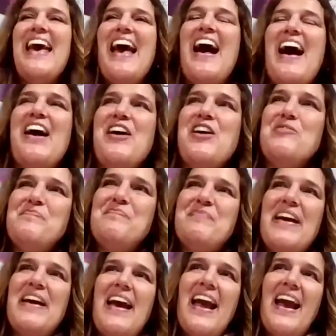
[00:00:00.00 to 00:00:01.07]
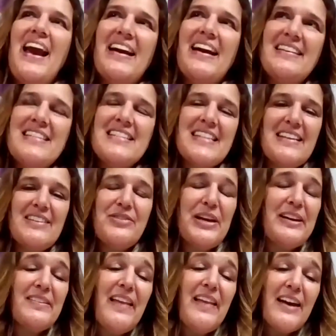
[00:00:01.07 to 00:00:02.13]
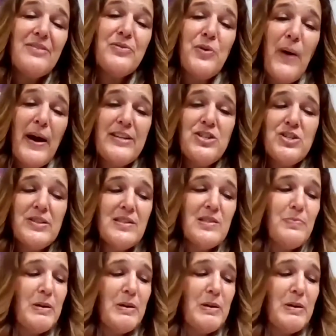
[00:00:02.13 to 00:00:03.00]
And I've had a lot of questions.